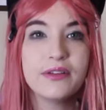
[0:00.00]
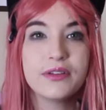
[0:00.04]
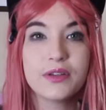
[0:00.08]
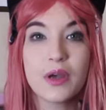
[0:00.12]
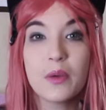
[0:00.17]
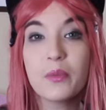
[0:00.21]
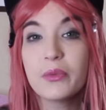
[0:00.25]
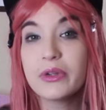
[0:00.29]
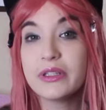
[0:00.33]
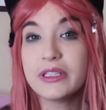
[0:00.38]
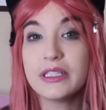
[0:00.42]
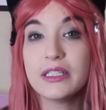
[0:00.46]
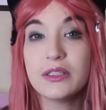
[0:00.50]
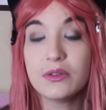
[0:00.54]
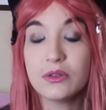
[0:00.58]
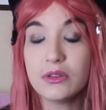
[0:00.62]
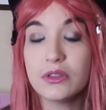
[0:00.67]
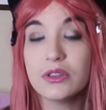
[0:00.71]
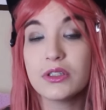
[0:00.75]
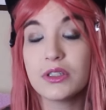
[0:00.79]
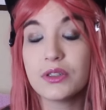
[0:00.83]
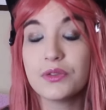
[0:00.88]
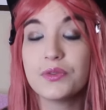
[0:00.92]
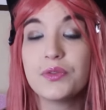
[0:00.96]
So I'm really
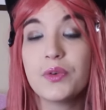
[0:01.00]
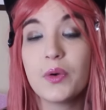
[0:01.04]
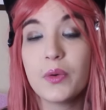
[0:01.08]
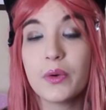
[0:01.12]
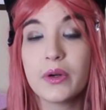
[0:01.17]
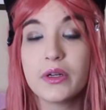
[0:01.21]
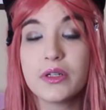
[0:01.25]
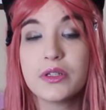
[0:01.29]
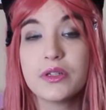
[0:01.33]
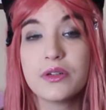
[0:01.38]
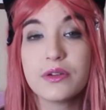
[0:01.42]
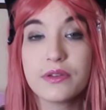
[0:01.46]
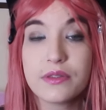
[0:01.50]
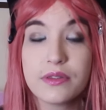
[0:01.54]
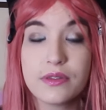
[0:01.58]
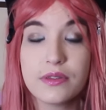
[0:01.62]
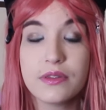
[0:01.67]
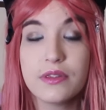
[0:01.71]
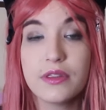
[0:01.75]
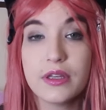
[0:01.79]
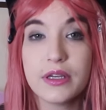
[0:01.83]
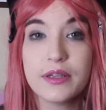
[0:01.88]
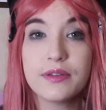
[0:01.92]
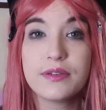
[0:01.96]
looking forward to
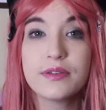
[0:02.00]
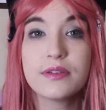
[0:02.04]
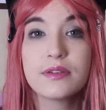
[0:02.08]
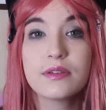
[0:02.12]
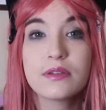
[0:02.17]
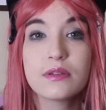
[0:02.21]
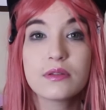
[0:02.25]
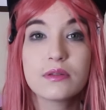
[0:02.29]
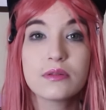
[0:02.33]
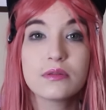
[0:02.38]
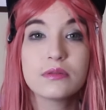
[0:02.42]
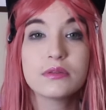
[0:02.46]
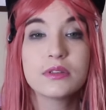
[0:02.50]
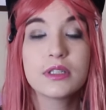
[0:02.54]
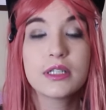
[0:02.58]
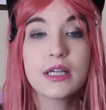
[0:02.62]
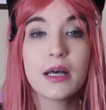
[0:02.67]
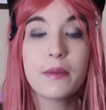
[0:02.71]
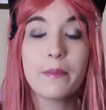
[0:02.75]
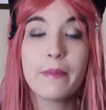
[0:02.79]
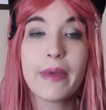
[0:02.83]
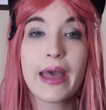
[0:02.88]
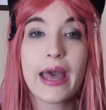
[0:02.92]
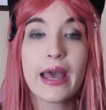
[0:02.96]
this
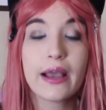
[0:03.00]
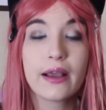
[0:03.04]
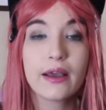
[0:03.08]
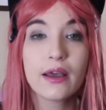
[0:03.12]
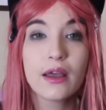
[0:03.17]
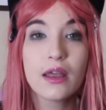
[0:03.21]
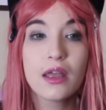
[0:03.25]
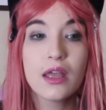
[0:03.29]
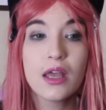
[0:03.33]
comeback.